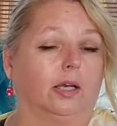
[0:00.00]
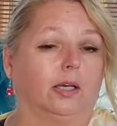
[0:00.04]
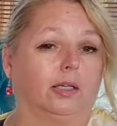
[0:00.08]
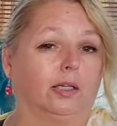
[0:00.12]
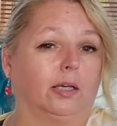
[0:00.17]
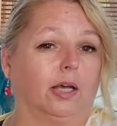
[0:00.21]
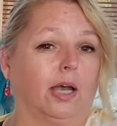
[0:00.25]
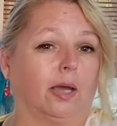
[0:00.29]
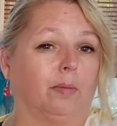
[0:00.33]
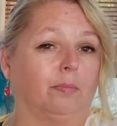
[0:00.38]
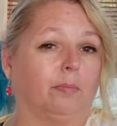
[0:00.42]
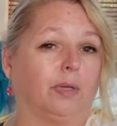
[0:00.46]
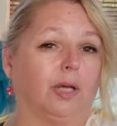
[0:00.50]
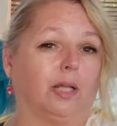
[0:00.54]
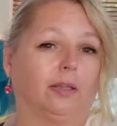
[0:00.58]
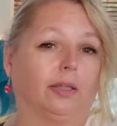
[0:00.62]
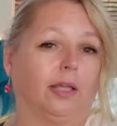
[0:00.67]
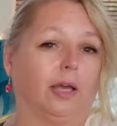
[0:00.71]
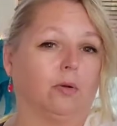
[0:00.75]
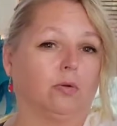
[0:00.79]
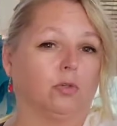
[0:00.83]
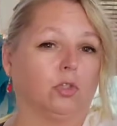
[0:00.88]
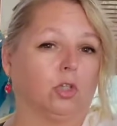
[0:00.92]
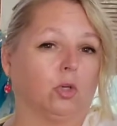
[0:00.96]
And I'm not
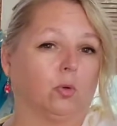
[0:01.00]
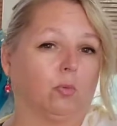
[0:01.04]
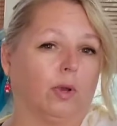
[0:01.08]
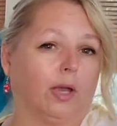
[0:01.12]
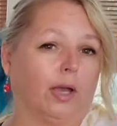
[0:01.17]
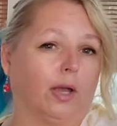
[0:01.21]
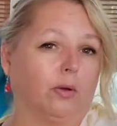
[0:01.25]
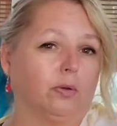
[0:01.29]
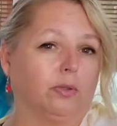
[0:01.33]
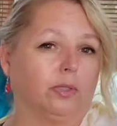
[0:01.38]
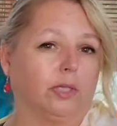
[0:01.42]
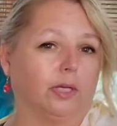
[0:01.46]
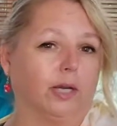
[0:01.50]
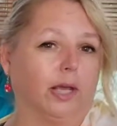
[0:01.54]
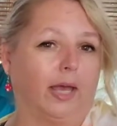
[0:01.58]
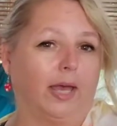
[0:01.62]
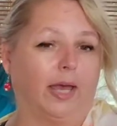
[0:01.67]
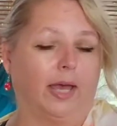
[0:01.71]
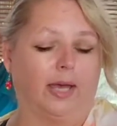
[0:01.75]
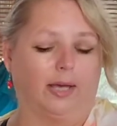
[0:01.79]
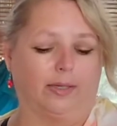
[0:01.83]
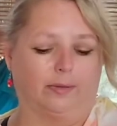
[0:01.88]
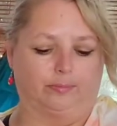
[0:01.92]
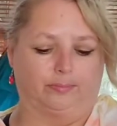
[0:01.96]
lounging around in a
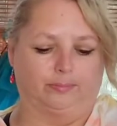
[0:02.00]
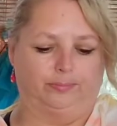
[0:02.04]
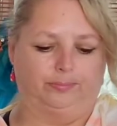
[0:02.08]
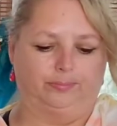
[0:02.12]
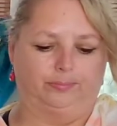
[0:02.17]
hat.